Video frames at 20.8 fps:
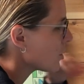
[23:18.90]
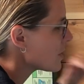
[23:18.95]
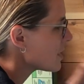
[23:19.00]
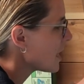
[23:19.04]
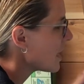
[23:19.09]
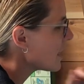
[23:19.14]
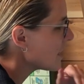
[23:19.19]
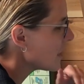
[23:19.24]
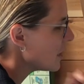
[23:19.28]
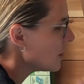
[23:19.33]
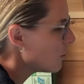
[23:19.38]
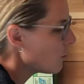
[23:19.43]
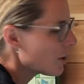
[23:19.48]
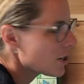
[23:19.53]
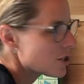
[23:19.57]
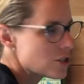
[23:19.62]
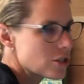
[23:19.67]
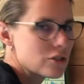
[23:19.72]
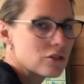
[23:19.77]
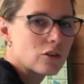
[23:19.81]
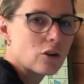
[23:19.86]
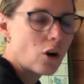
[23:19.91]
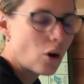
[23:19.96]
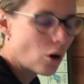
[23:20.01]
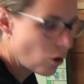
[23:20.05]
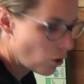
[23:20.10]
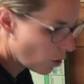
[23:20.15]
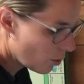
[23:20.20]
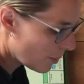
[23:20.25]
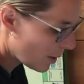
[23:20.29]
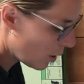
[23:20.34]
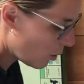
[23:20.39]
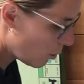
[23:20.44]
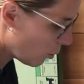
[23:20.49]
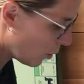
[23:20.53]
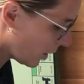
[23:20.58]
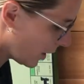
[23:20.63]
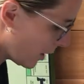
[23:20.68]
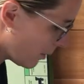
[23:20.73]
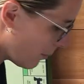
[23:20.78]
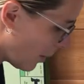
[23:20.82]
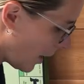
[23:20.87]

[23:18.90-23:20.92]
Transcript: percentile questions are all about working